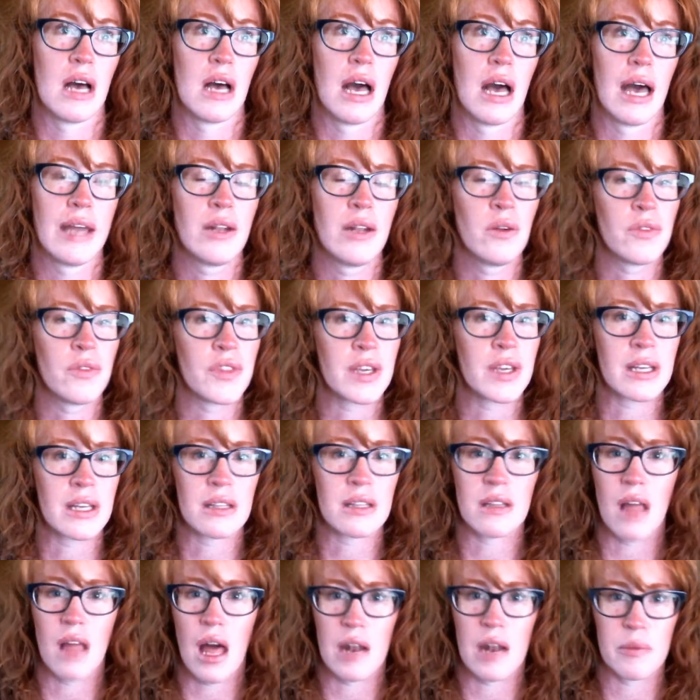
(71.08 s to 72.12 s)
I don't think a
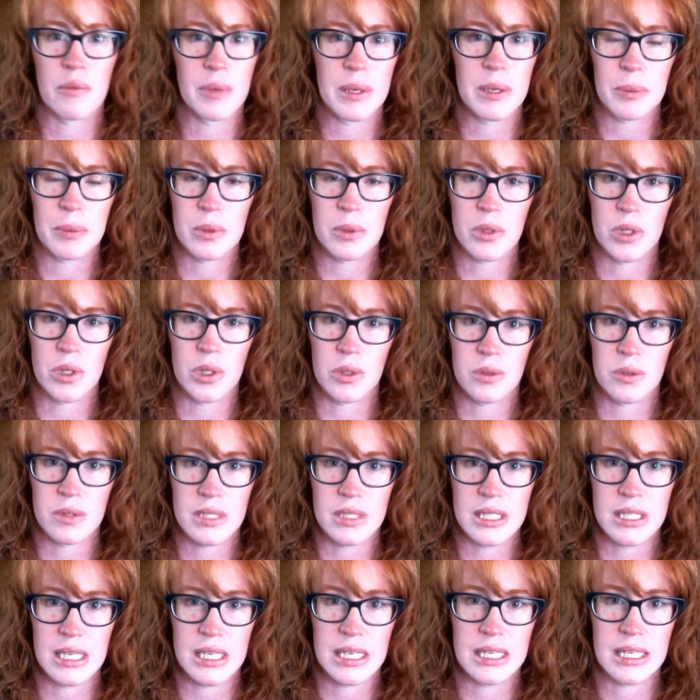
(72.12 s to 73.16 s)
lot of people use
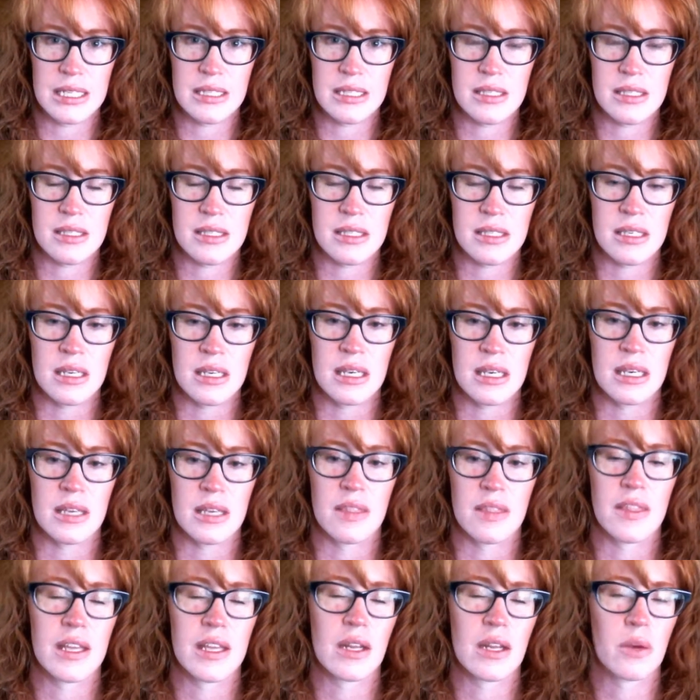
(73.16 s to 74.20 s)
these.
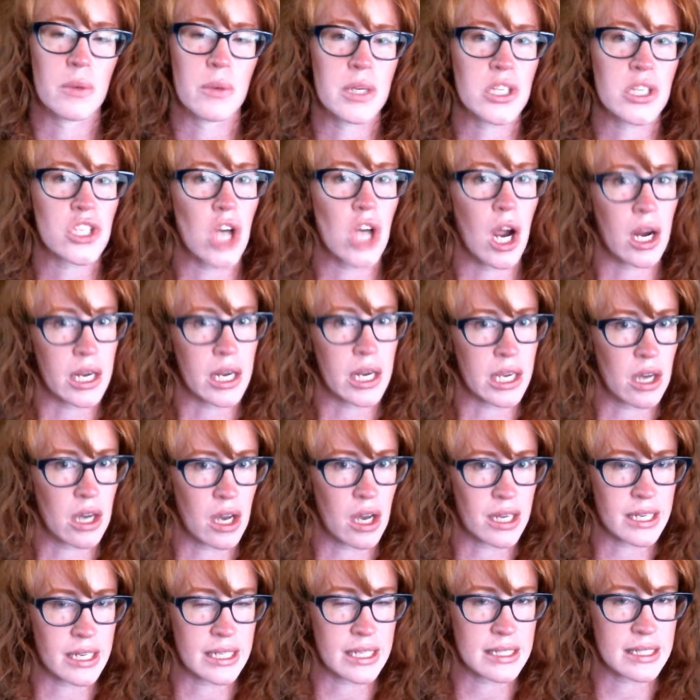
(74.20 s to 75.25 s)
They know what a target
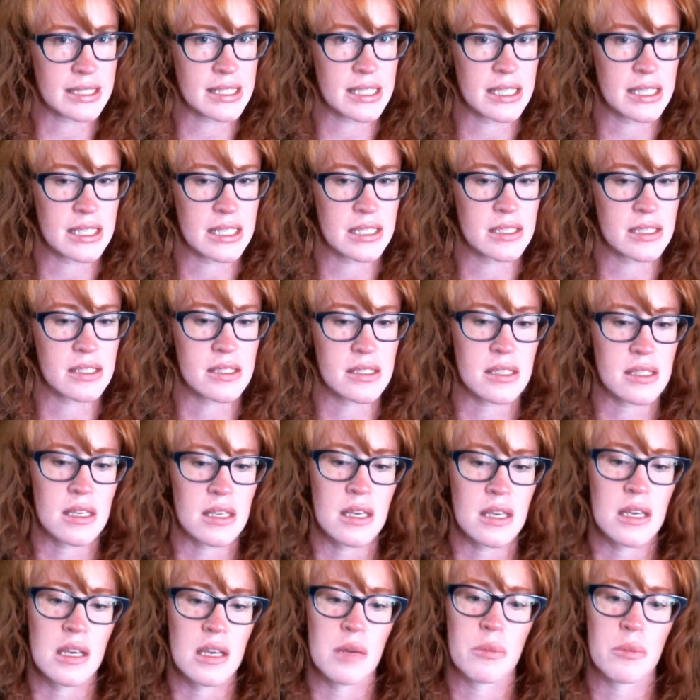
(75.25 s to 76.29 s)
audience is,
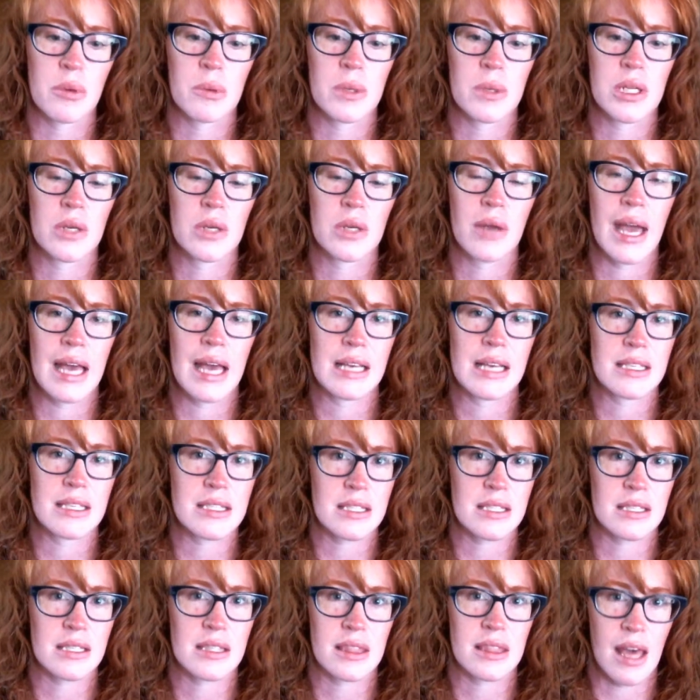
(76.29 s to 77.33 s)
but when you
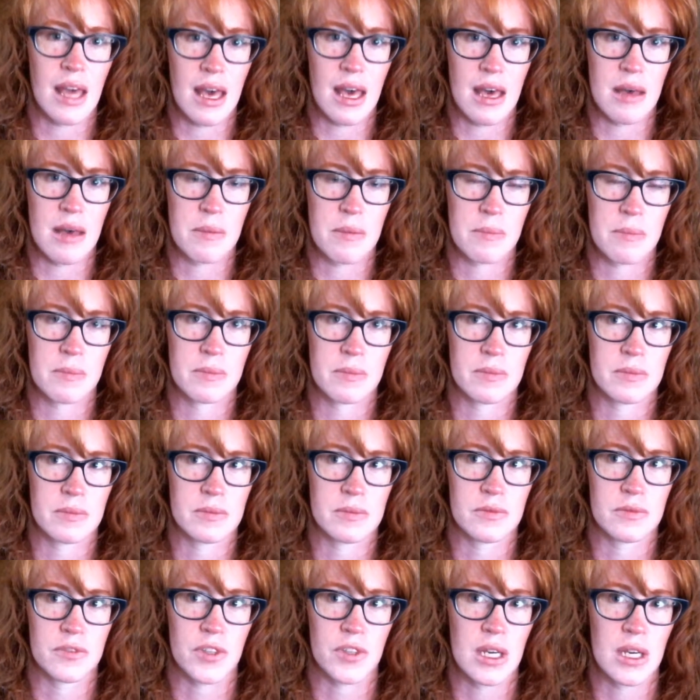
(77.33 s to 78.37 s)
ask them
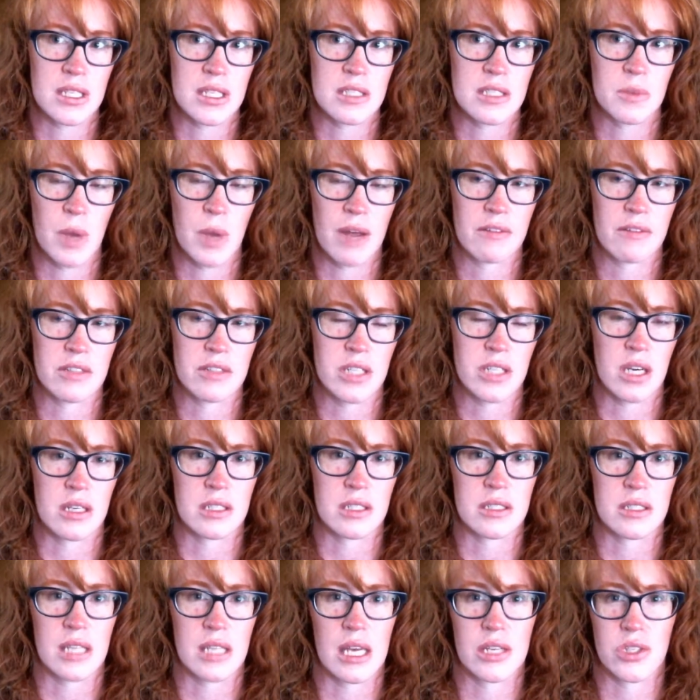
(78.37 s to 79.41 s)
for customer
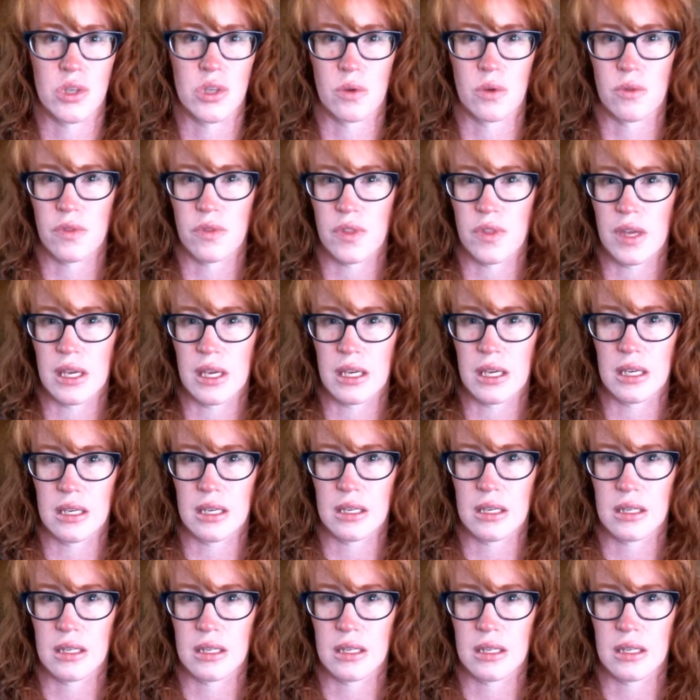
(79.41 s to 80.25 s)
avatars, I don't think